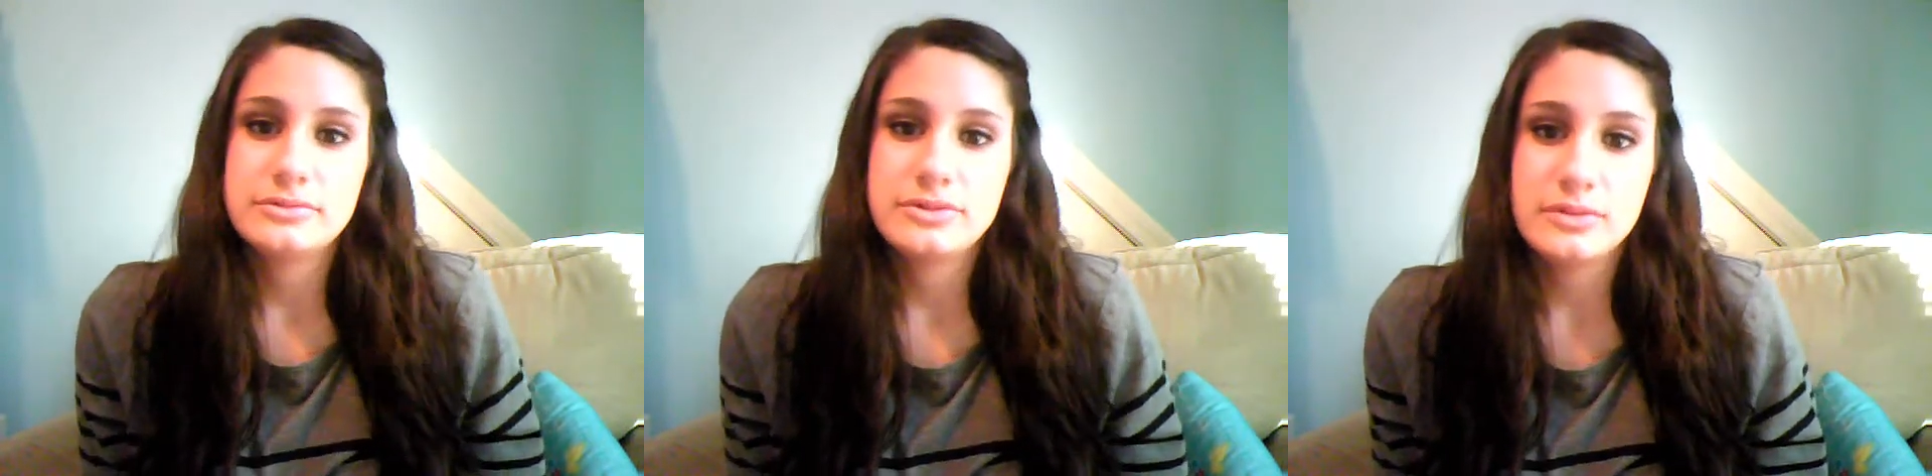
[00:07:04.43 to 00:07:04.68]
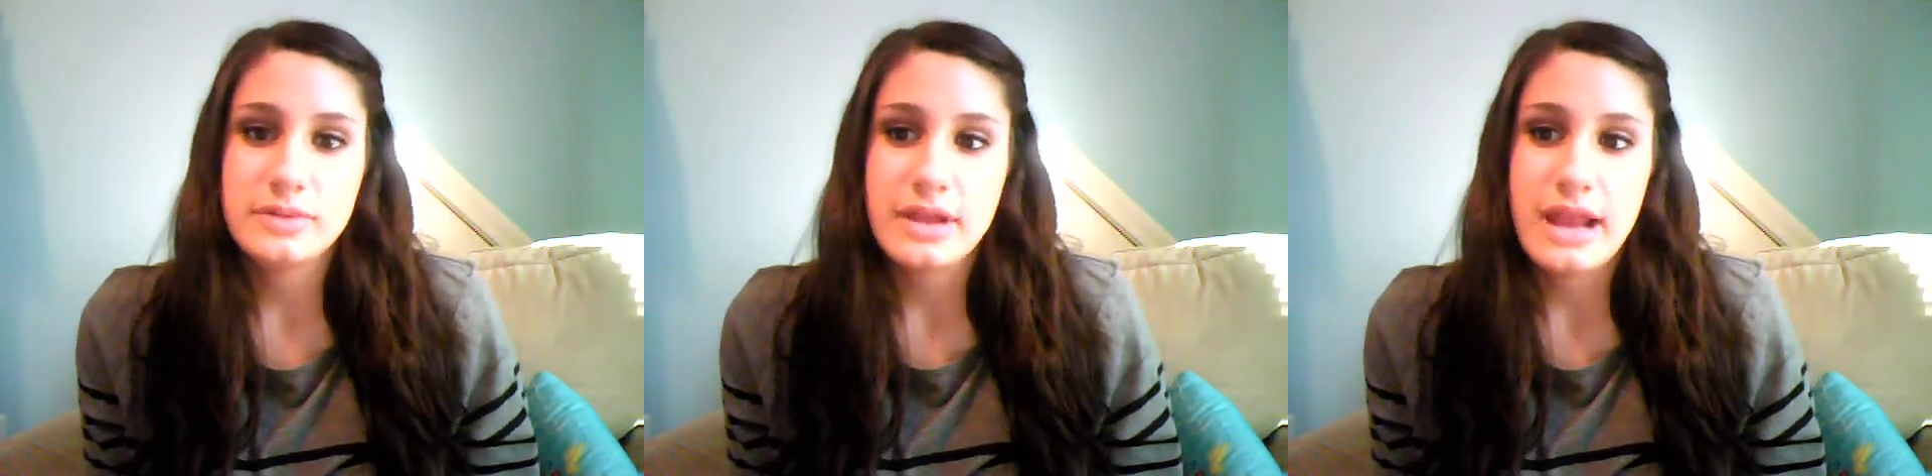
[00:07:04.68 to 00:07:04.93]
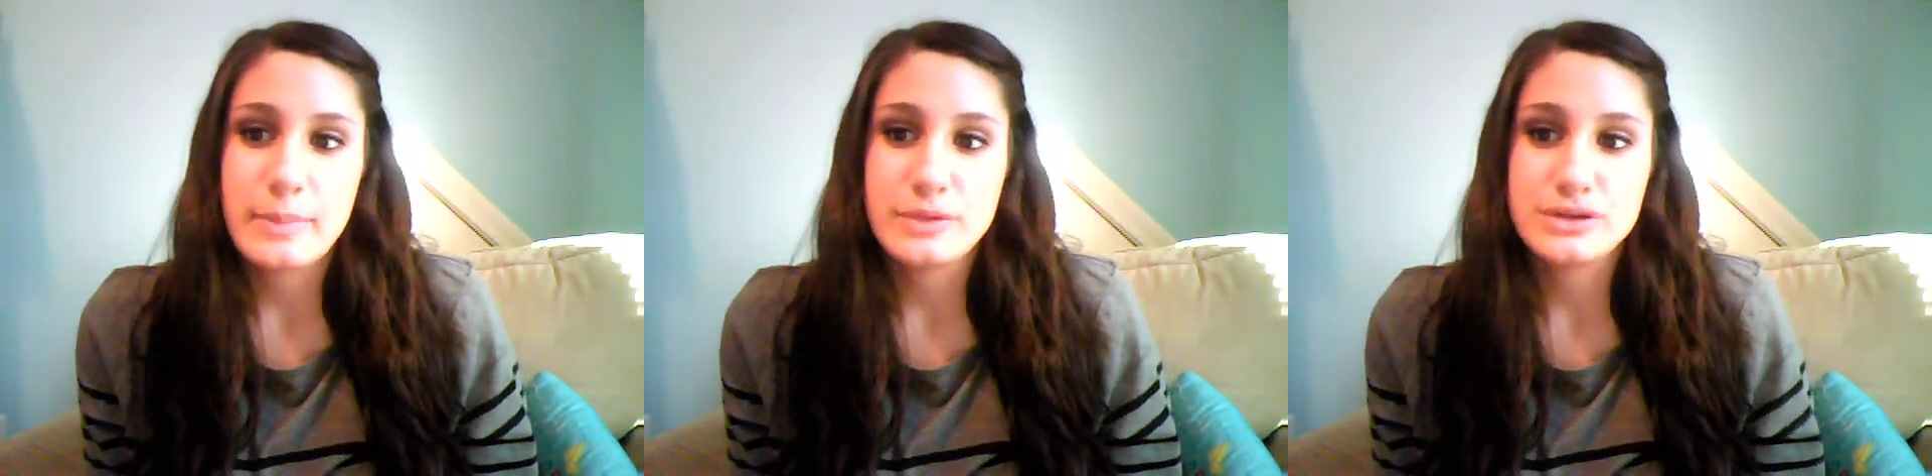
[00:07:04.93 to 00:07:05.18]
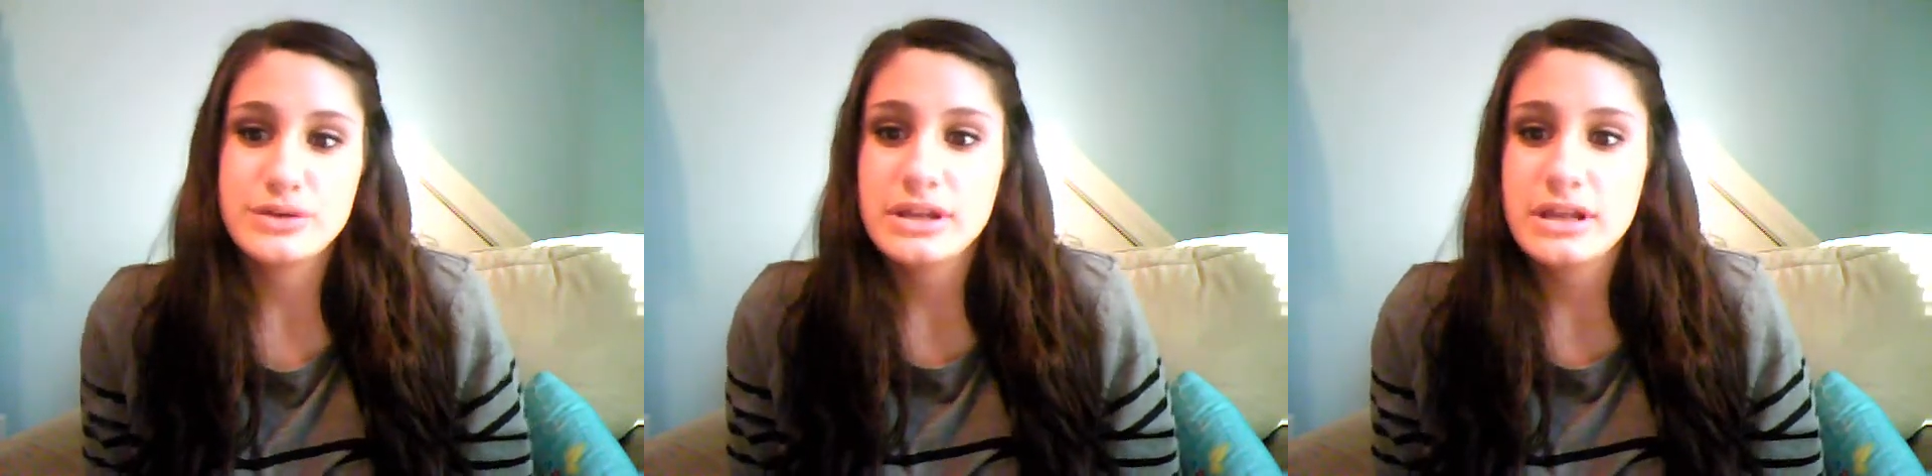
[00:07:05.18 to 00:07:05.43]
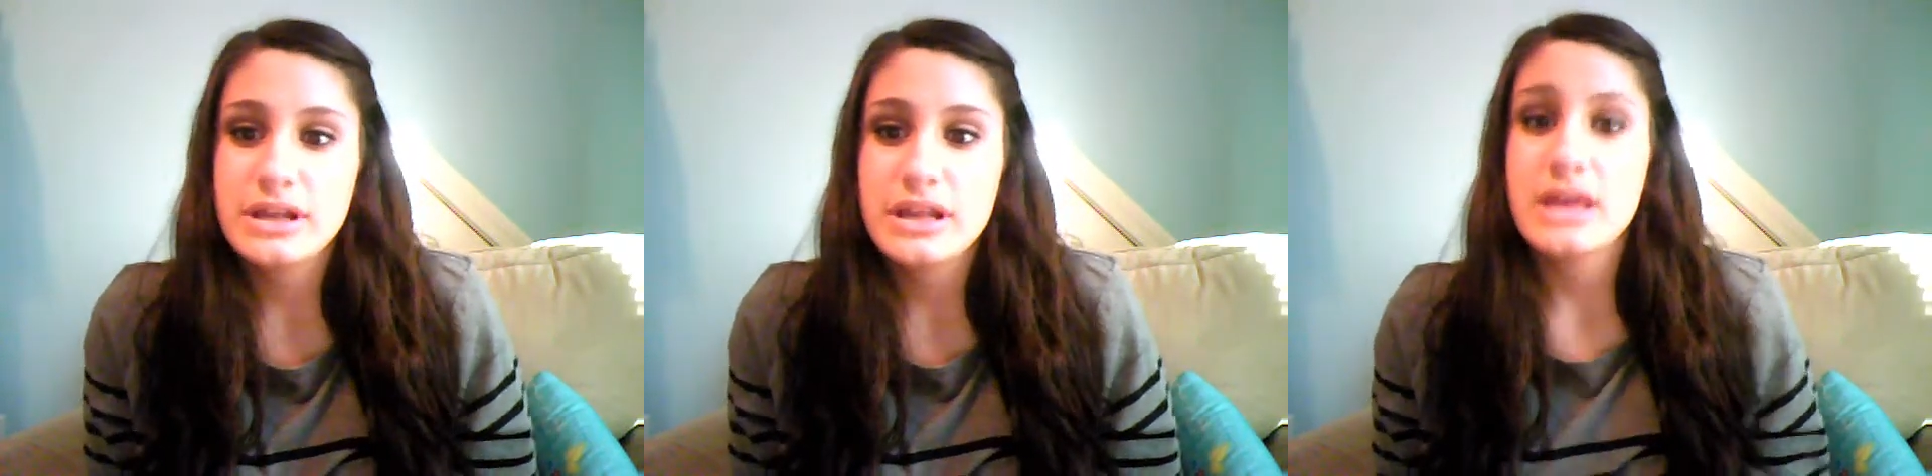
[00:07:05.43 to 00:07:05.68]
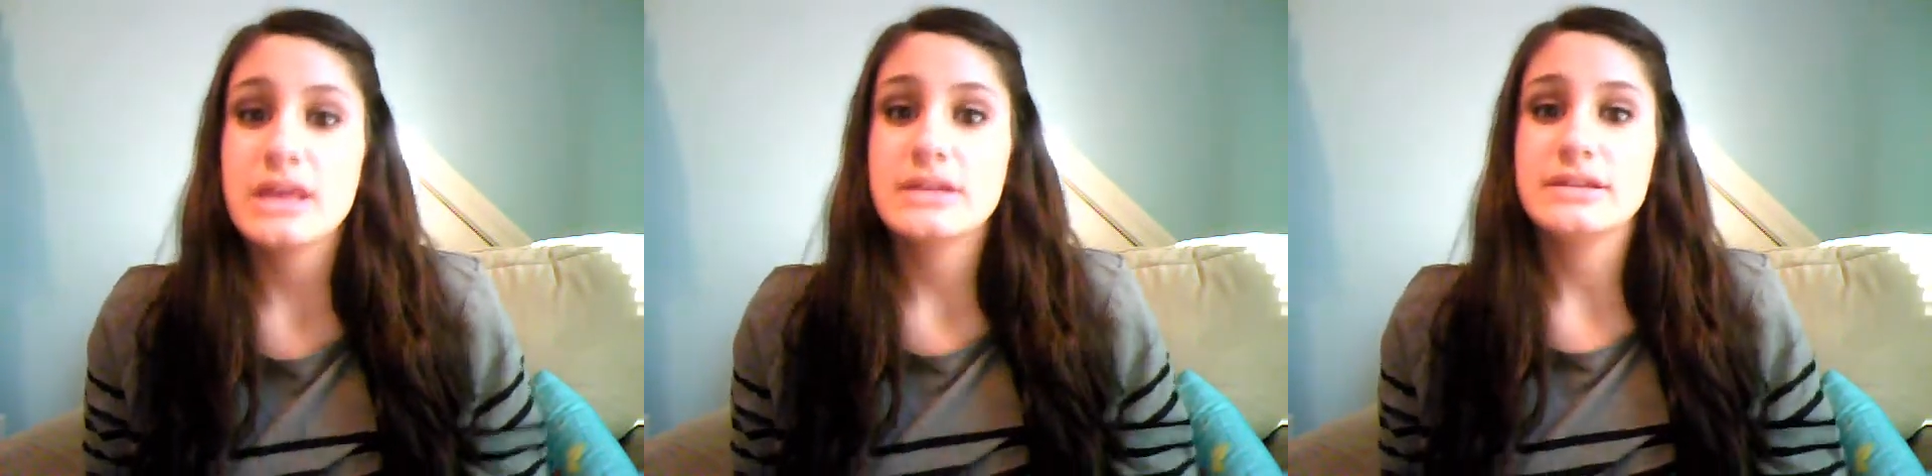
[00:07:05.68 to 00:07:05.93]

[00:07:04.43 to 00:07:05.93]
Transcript: took that opportunity